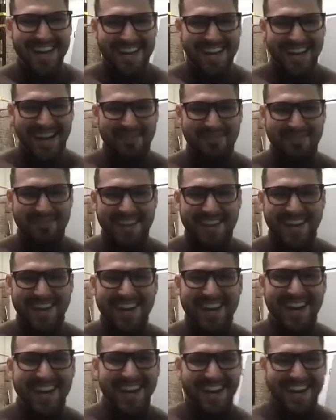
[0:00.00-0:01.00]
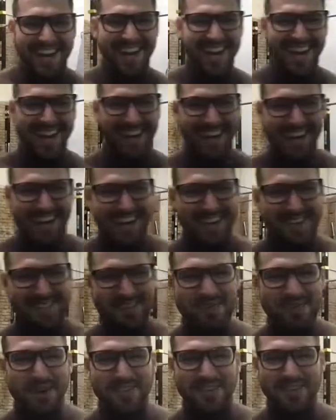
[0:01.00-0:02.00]
Got me there?
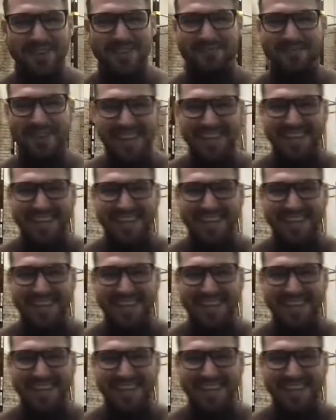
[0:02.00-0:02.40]
You want the V.